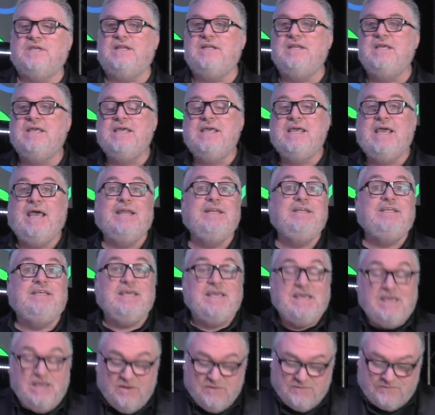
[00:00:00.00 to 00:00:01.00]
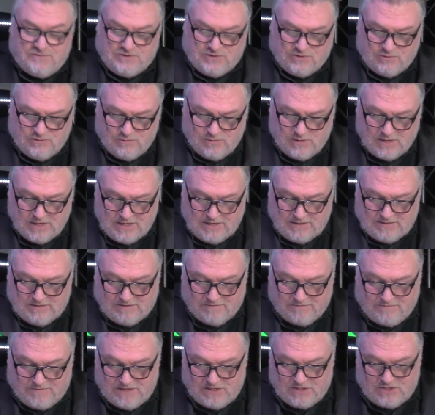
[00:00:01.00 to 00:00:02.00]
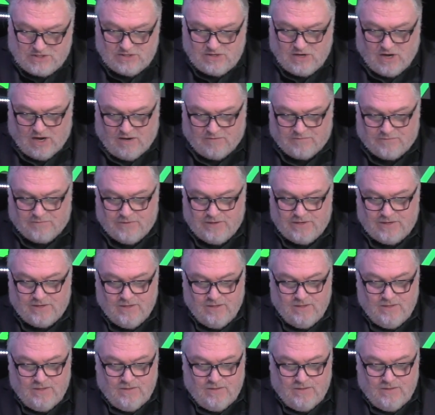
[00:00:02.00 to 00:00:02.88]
and give to the vision offering,